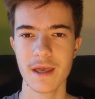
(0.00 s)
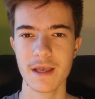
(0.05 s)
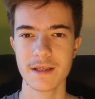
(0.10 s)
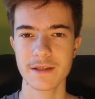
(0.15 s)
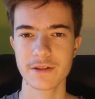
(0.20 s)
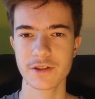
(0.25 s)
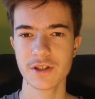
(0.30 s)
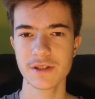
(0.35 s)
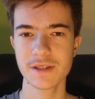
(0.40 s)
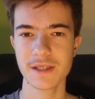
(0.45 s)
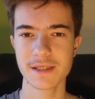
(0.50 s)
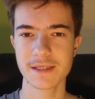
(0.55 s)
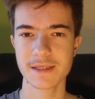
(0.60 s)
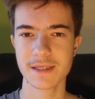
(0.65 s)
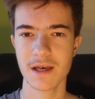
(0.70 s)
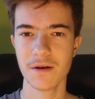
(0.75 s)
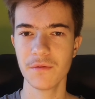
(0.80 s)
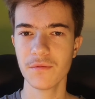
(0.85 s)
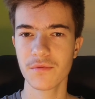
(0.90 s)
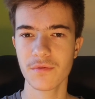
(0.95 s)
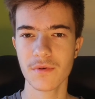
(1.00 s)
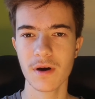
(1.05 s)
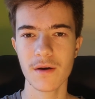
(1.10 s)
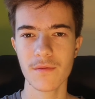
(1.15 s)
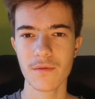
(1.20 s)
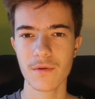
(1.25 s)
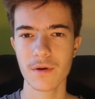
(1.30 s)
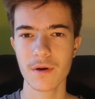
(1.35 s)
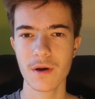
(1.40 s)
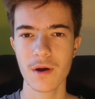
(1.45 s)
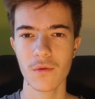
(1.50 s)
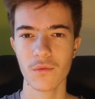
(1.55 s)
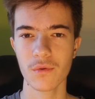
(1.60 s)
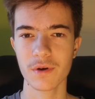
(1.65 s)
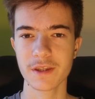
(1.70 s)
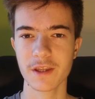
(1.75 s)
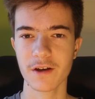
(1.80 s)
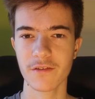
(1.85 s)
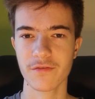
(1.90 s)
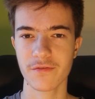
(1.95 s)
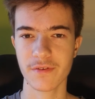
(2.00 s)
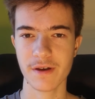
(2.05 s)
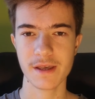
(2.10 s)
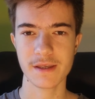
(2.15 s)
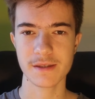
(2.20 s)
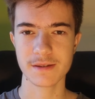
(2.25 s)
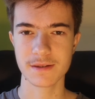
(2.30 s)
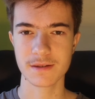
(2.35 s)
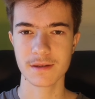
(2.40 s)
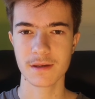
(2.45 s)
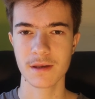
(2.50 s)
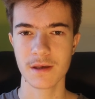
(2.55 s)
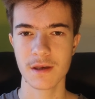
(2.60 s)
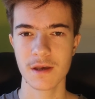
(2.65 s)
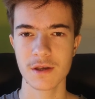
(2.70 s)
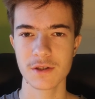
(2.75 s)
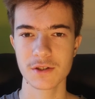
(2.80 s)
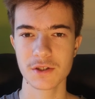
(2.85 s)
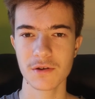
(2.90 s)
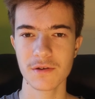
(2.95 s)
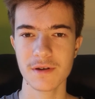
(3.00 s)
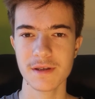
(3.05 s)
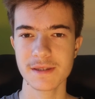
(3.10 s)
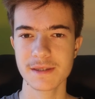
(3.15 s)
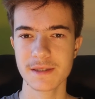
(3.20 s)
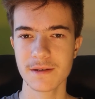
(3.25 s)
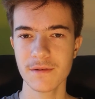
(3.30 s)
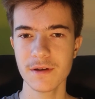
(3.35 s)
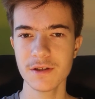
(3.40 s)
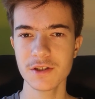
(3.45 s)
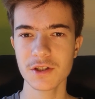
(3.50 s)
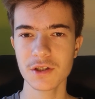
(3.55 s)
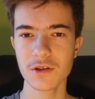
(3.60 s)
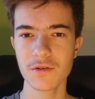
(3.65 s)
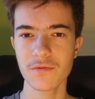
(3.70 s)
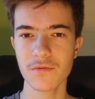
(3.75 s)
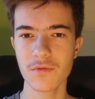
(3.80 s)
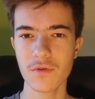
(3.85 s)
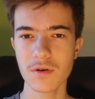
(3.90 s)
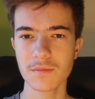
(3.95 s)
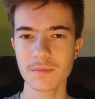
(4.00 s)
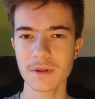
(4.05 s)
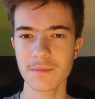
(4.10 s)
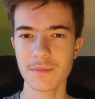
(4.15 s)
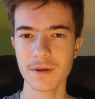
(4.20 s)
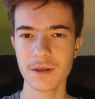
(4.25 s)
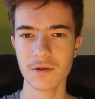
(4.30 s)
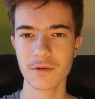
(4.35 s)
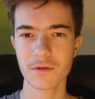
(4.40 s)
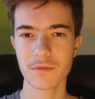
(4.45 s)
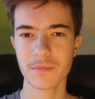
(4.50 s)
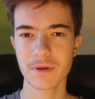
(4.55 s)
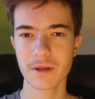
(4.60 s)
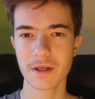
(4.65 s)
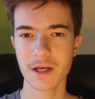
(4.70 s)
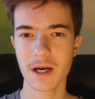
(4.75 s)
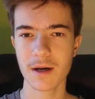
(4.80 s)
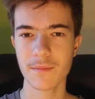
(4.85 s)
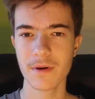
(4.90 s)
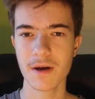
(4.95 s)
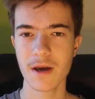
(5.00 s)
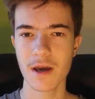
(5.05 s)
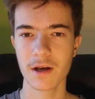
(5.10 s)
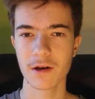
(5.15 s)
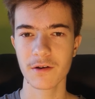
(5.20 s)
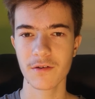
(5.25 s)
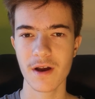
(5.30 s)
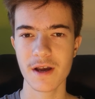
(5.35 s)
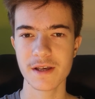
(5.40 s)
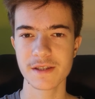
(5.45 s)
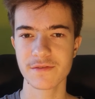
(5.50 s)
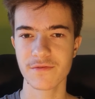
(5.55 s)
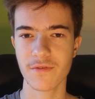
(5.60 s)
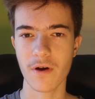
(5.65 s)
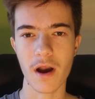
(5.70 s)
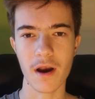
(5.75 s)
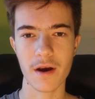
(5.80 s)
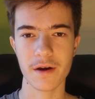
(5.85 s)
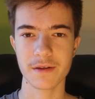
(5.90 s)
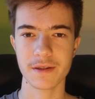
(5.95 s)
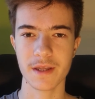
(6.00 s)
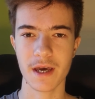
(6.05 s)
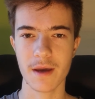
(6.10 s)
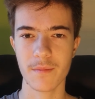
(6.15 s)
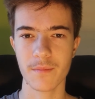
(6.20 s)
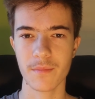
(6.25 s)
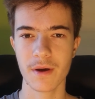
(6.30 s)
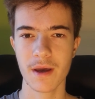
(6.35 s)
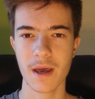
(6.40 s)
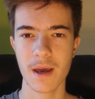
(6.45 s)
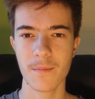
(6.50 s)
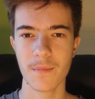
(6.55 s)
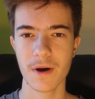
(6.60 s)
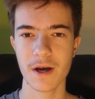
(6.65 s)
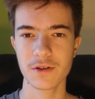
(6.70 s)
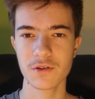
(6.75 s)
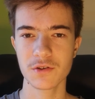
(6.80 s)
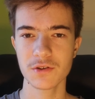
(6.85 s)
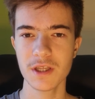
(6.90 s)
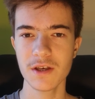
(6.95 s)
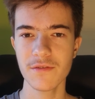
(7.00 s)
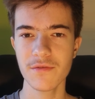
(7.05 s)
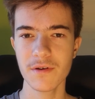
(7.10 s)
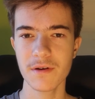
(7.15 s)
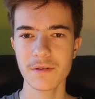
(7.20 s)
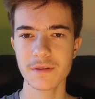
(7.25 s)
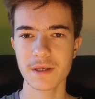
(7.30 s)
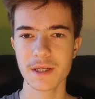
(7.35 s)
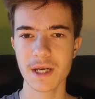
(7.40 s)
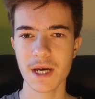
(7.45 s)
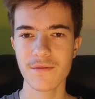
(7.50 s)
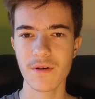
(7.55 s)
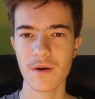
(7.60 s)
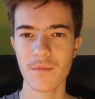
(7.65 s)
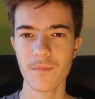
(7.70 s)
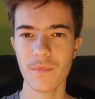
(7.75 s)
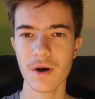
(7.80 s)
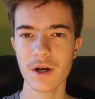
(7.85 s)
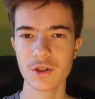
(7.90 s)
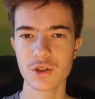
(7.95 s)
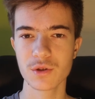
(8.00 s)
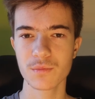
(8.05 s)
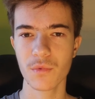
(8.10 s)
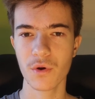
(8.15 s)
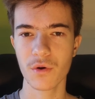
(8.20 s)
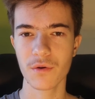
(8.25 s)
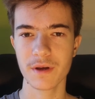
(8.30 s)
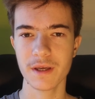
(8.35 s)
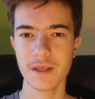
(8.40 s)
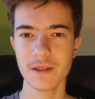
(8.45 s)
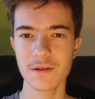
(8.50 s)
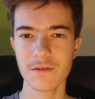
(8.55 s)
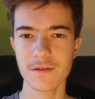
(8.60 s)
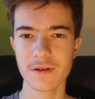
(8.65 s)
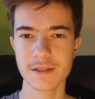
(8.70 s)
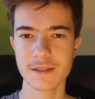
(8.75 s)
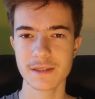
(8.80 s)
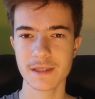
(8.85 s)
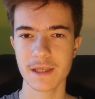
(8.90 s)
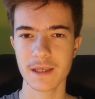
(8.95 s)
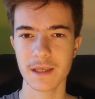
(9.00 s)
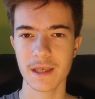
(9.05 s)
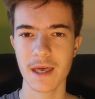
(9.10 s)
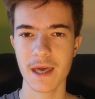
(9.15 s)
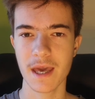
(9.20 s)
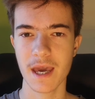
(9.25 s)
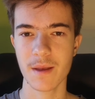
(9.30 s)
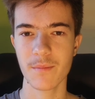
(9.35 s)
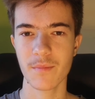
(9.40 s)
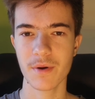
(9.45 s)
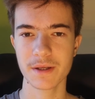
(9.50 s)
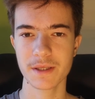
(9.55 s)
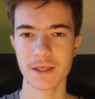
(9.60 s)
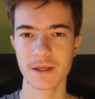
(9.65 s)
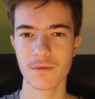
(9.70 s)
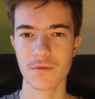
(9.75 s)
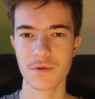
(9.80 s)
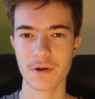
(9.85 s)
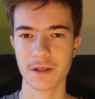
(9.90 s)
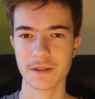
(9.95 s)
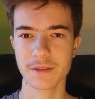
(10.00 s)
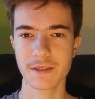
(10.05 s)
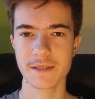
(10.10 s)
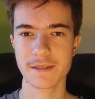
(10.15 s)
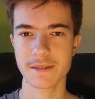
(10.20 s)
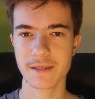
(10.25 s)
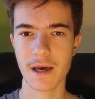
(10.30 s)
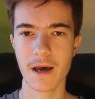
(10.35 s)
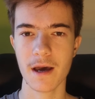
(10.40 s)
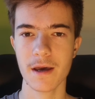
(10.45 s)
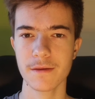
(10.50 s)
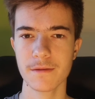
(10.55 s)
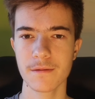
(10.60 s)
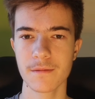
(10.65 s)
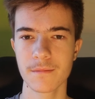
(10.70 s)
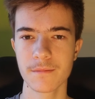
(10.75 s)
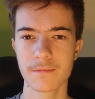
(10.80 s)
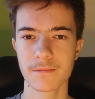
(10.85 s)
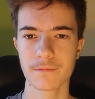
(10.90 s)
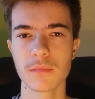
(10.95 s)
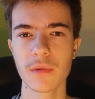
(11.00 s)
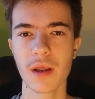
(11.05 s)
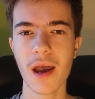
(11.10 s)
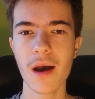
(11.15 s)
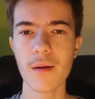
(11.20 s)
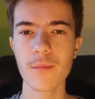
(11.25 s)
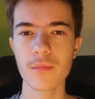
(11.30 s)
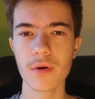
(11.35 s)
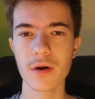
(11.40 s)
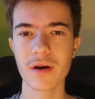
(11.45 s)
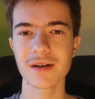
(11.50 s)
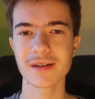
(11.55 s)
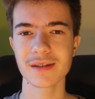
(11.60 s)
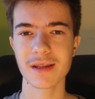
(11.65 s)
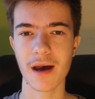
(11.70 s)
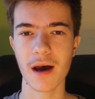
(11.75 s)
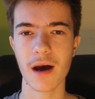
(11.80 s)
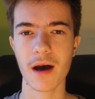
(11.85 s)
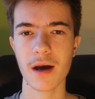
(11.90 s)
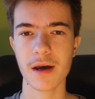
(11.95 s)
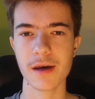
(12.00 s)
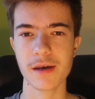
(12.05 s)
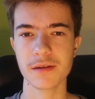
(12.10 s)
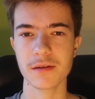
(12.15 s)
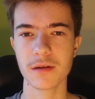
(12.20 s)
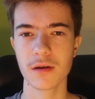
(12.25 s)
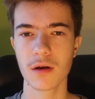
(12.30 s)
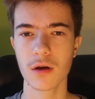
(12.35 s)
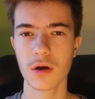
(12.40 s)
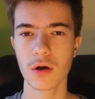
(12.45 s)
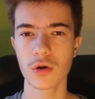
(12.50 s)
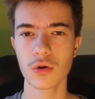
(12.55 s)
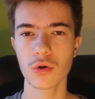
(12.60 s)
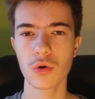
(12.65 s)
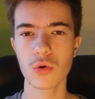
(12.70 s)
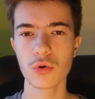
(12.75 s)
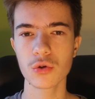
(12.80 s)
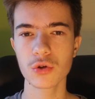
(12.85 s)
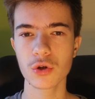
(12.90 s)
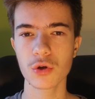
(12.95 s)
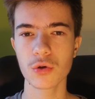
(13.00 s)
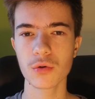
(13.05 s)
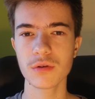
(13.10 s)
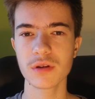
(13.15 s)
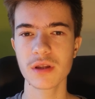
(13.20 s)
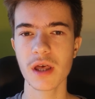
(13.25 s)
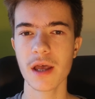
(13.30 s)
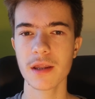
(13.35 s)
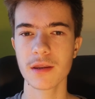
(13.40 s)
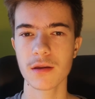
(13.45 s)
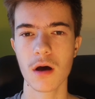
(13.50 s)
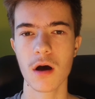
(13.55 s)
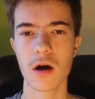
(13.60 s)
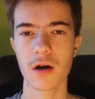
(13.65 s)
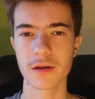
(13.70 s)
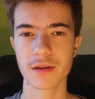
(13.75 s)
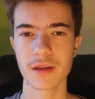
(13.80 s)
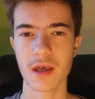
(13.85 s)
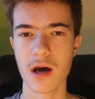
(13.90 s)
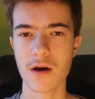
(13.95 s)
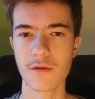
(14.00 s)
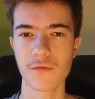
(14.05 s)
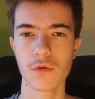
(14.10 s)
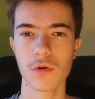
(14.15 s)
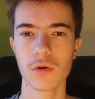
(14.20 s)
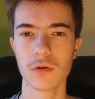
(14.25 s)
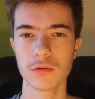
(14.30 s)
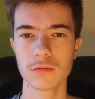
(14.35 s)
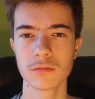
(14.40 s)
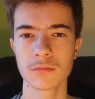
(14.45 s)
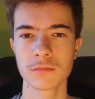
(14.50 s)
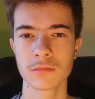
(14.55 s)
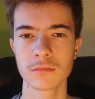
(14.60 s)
It's just a sunflower with a face. So in its original form maybe it could become Grass Fire type, but it should definitely have a much more interesting and better looking design. Number 9. Hoot and Noctowl.